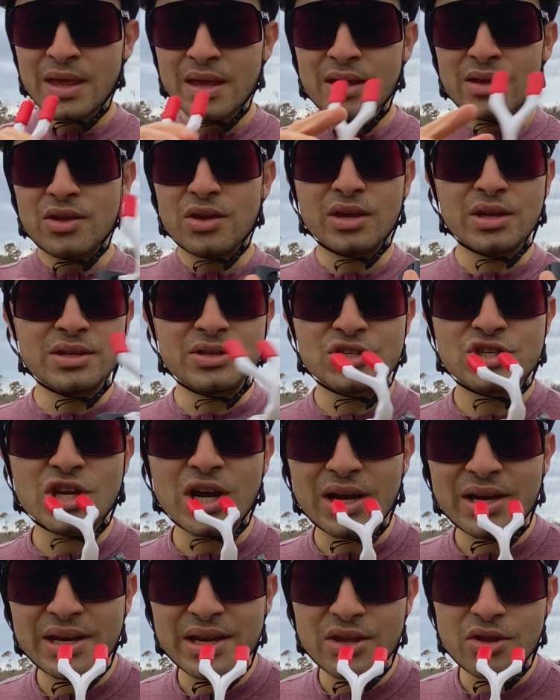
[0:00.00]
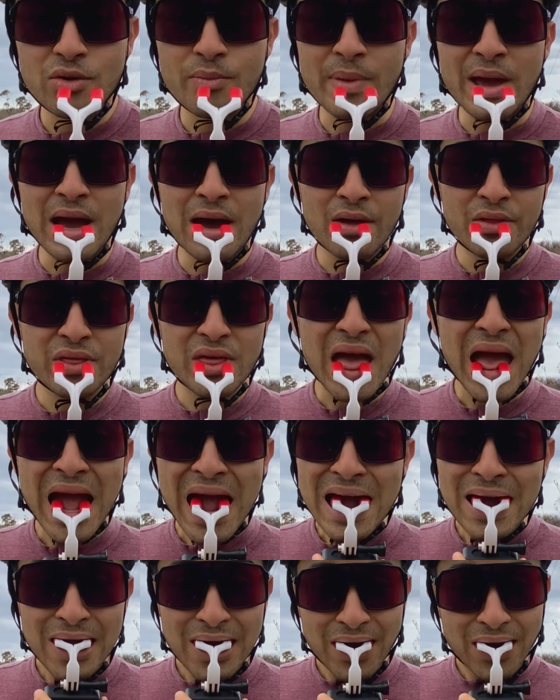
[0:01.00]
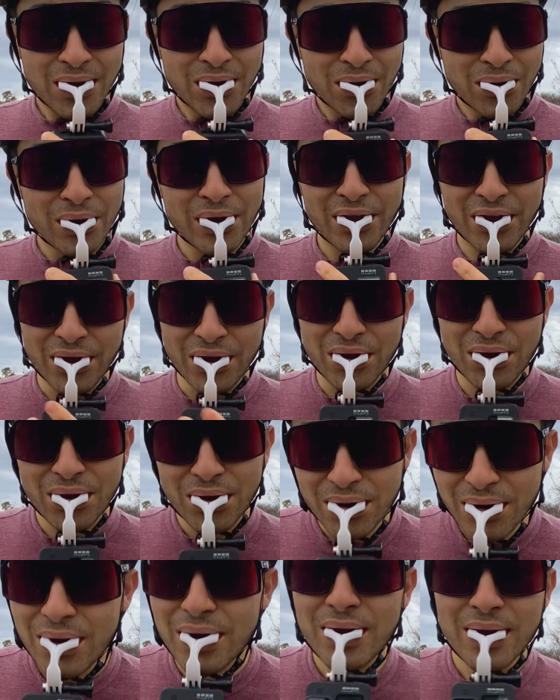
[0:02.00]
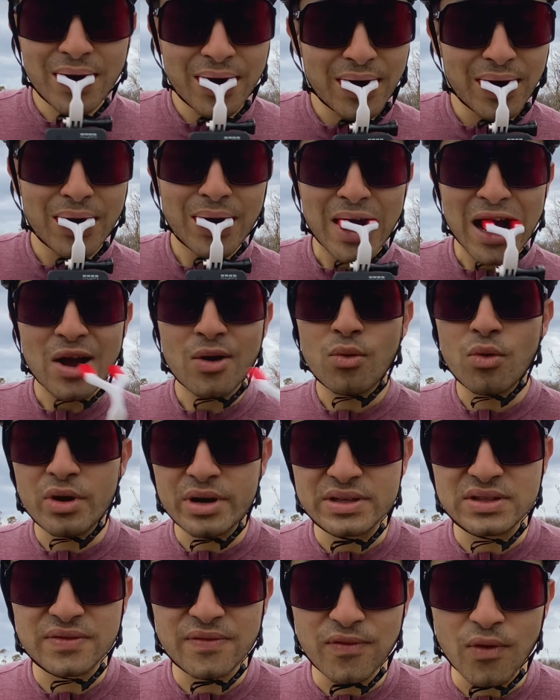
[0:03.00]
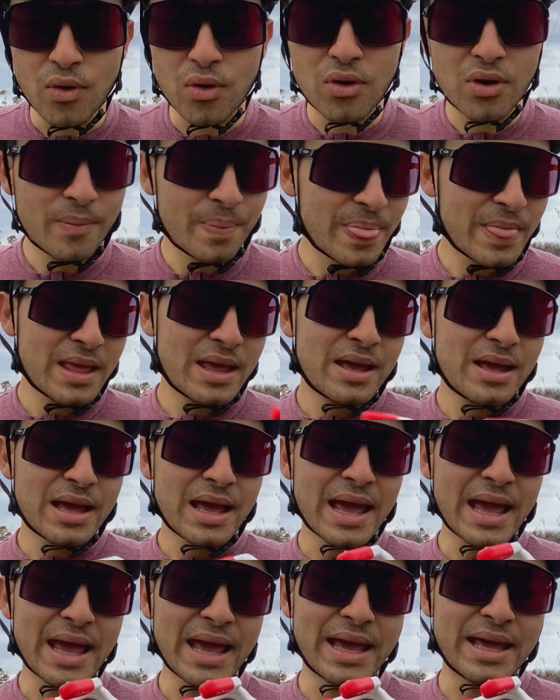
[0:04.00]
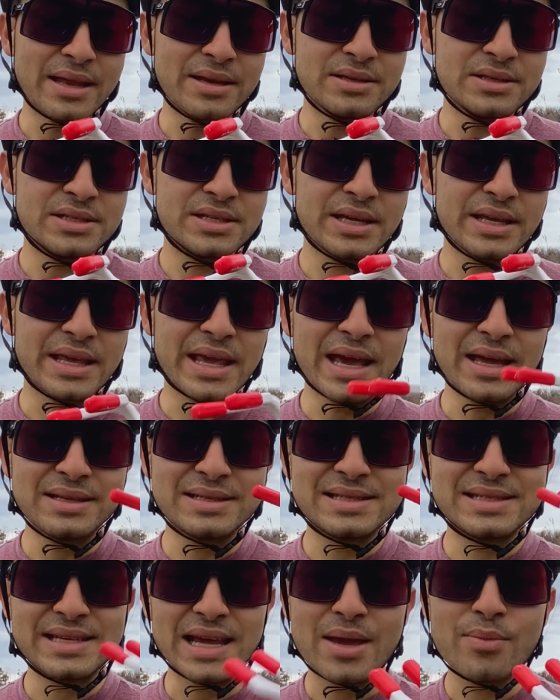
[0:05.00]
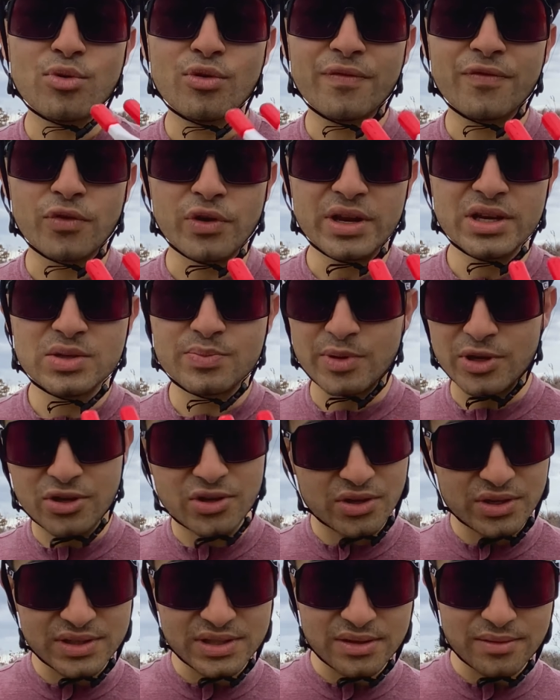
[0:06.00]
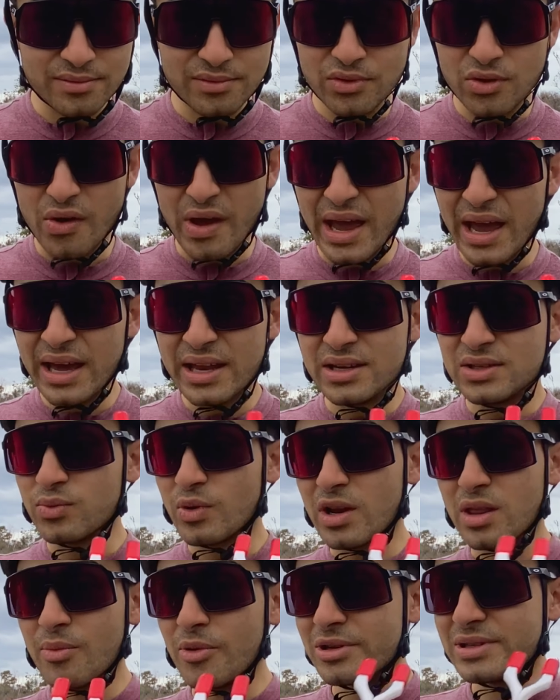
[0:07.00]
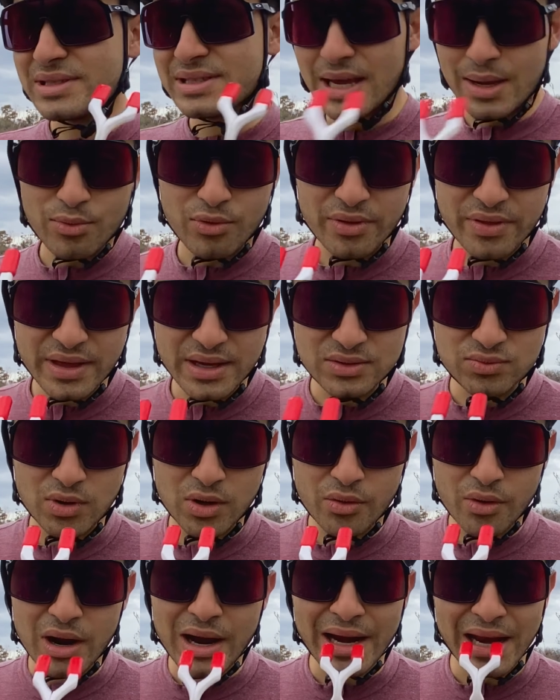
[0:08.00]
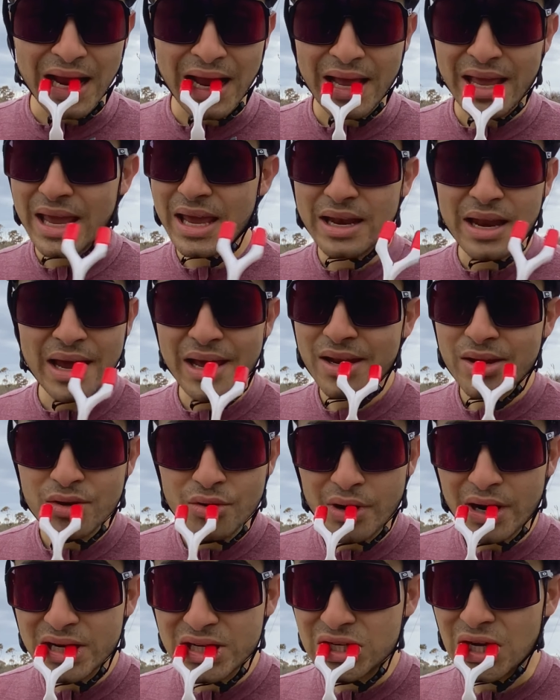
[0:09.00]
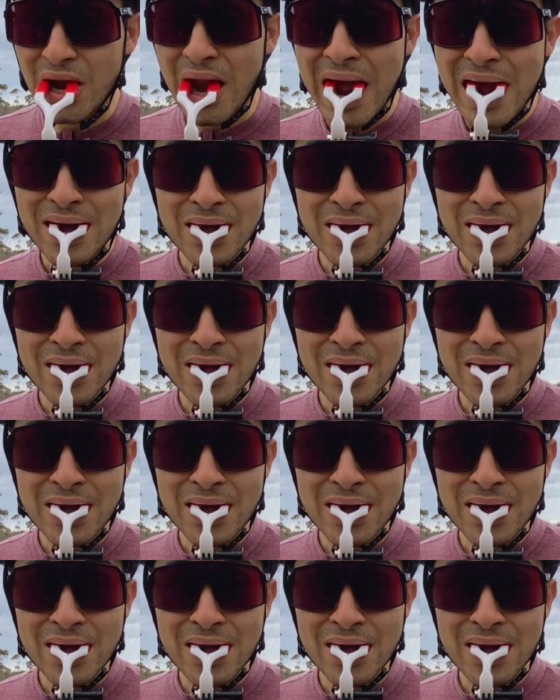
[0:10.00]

You can chuck it in your mouth, which is what it's for, and get stable footage because your head is one of the most stable things while riding in any direction.